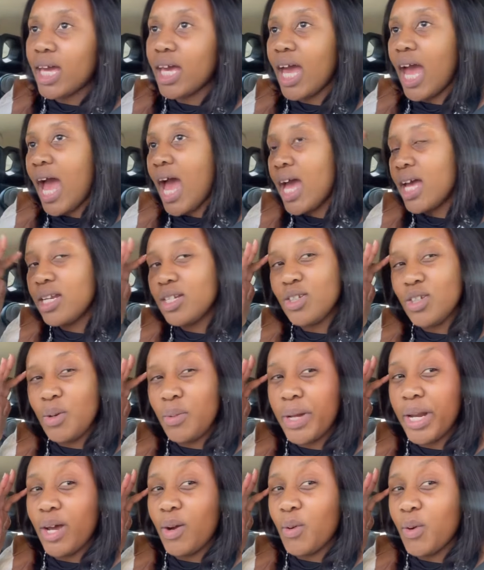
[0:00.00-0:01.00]
And you know
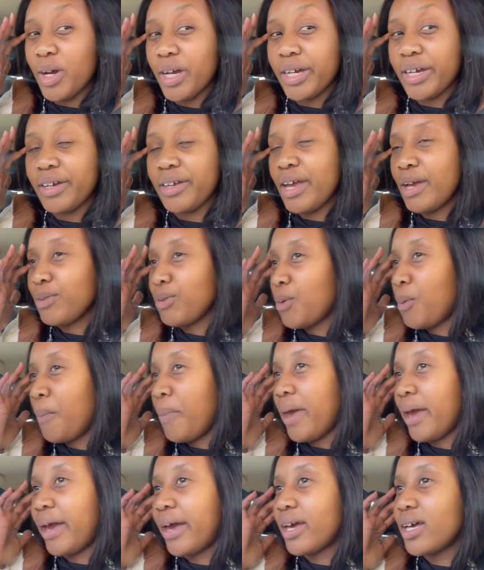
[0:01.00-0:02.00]
what, her work young
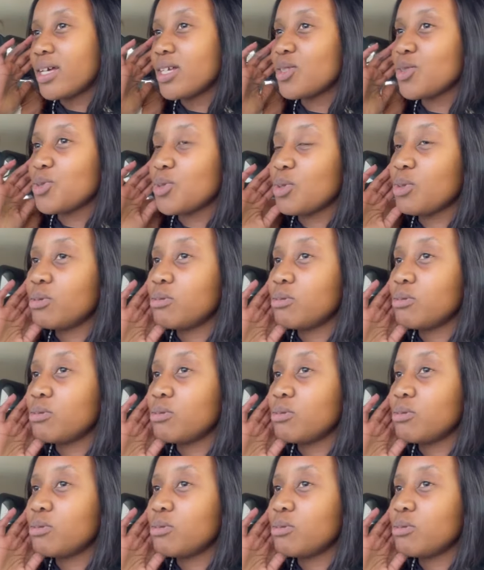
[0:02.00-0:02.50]
make. So